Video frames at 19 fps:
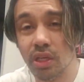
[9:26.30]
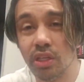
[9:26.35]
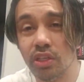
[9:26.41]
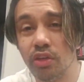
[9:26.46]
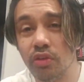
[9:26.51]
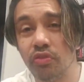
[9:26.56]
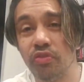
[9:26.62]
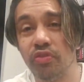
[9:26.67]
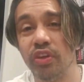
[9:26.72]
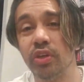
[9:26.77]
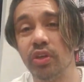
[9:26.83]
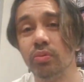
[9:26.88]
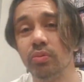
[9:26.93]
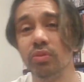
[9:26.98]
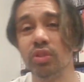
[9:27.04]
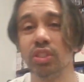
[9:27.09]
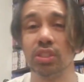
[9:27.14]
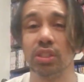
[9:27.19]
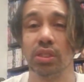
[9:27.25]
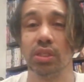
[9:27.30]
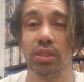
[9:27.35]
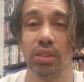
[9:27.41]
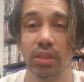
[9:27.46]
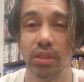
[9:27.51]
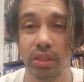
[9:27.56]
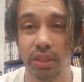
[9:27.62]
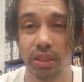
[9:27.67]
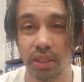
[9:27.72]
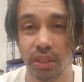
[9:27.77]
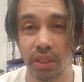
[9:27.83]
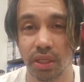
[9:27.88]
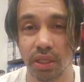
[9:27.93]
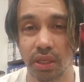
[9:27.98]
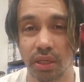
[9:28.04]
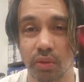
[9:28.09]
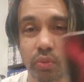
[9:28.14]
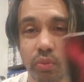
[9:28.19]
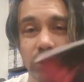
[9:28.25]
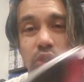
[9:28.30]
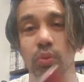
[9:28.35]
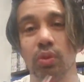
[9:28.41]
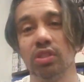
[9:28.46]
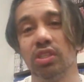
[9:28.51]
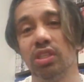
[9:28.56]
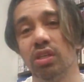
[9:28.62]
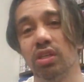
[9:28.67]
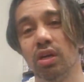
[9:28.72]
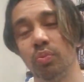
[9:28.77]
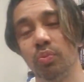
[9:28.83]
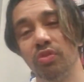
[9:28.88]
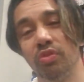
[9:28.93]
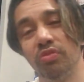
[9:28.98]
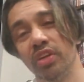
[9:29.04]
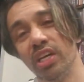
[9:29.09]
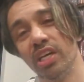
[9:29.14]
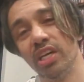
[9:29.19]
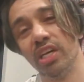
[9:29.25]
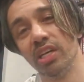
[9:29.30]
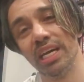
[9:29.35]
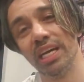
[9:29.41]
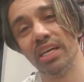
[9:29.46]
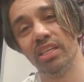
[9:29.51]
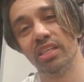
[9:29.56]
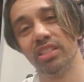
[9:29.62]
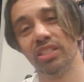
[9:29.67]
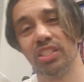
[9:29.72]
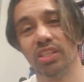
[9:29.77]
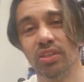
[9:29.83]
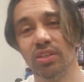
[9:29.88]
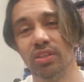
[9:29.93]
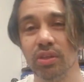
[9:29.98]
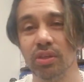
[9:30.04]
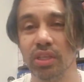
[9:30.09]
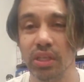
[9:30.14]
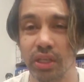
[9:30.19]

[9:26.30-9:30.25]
good films. Which one did I prefer out of the two?